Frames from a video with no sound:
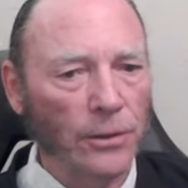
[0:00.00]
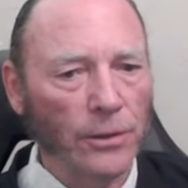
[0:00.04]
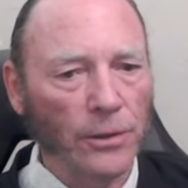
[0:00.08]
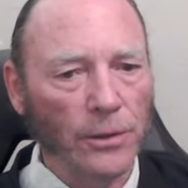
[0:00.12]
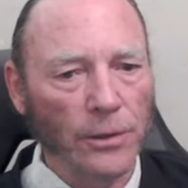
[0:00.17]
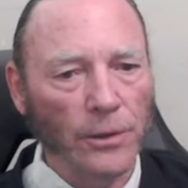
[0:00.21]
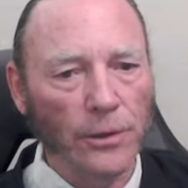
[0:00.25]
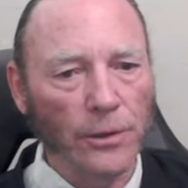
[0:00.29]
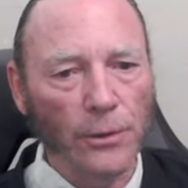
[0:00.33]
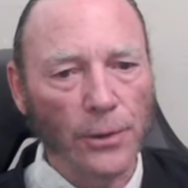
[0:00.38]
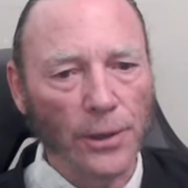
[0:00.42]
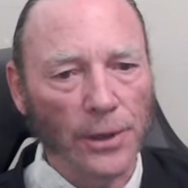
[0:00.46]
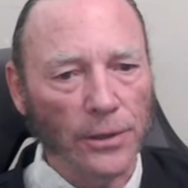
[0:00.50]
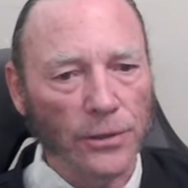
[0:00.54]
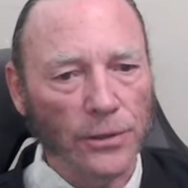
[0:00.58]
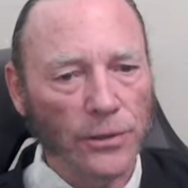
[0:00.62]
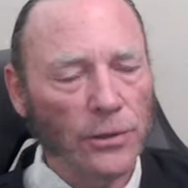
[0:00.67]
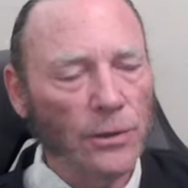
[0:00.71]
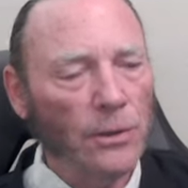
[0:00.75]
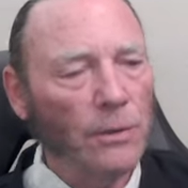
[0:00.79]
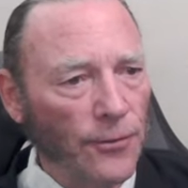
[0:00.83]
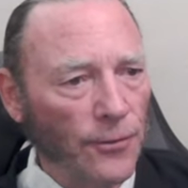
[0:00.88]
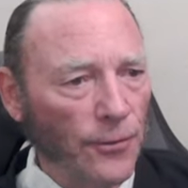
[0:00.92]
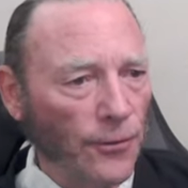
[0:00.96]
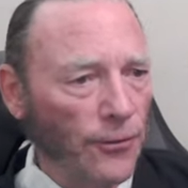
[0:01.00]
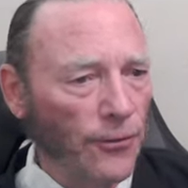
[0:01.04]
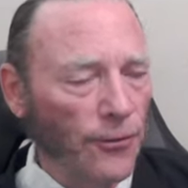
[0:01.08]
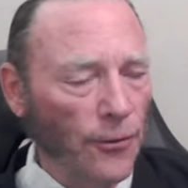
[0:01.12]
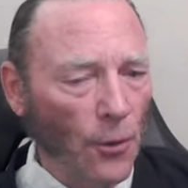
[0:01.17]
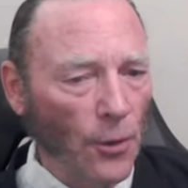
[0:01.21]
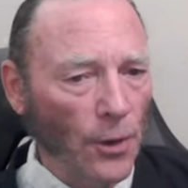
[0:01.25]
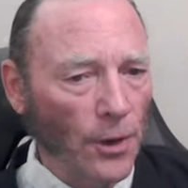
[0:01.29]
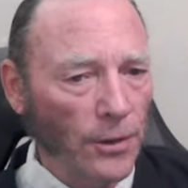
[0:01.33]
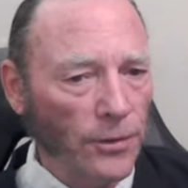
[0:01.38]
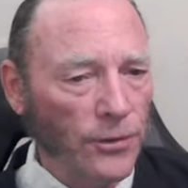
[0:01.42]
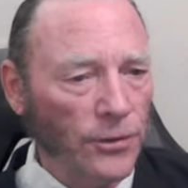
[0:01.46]
units,
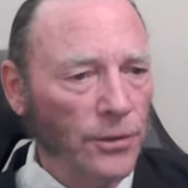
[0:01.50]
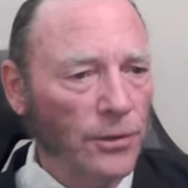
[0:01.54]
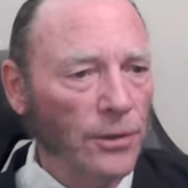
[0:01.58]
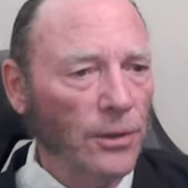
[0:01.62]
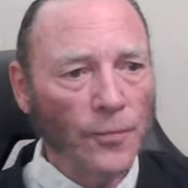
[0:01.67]
force.